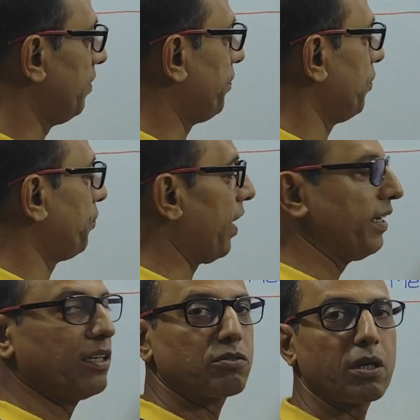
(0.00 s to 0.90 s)
If you
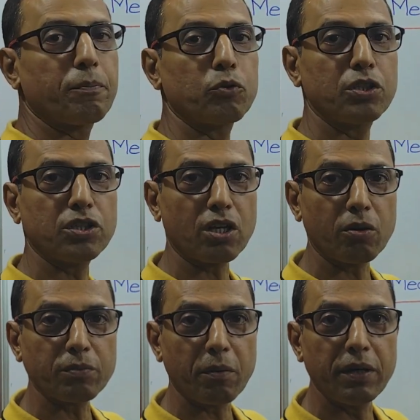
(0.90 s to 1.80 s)
find out the
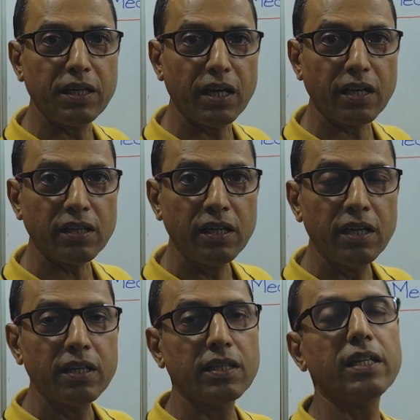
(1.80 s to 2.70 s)
position of the median,
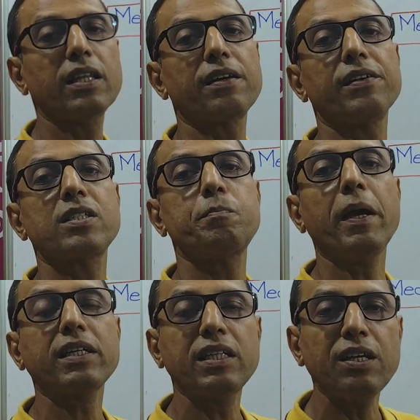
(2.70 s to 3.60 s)
then the
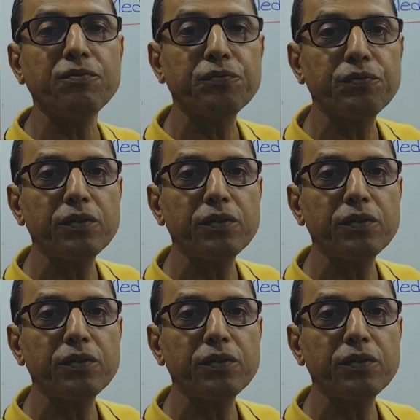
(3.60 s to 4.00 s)
respective